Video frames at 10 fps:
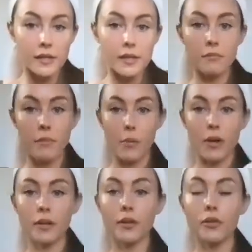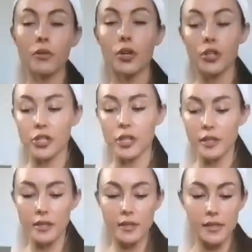Might want a little
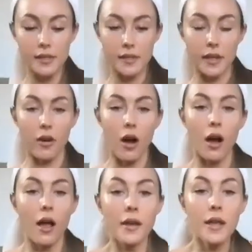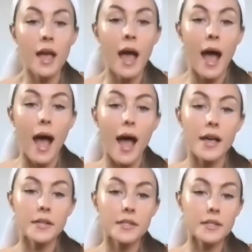cushion to sit on.
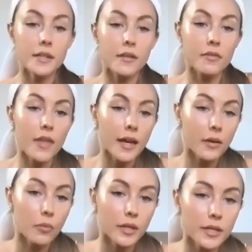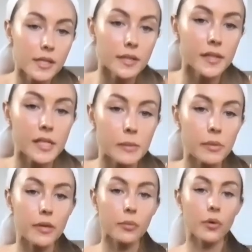And then I wanted to
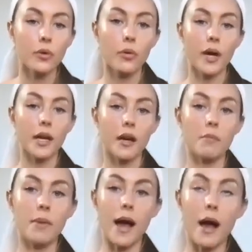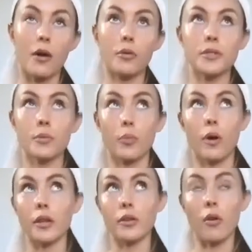speak real quick about
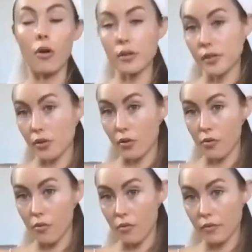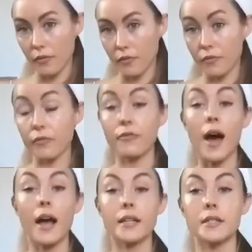what you'll also
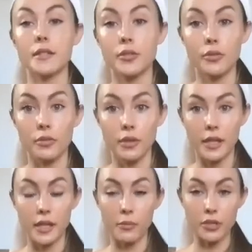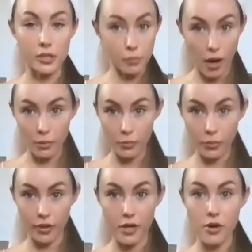find in Kundalini, which is probably
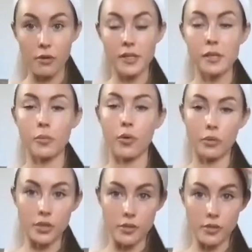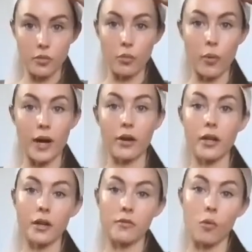pretty noticeable, which is the
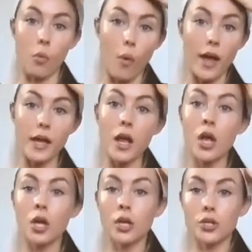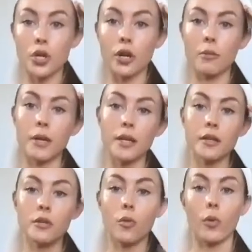wearing of a white
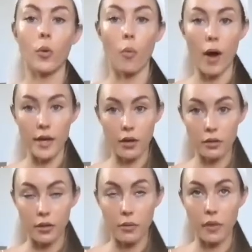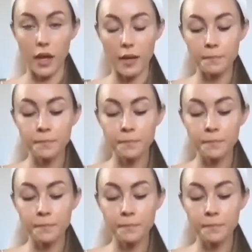turban or white clothing.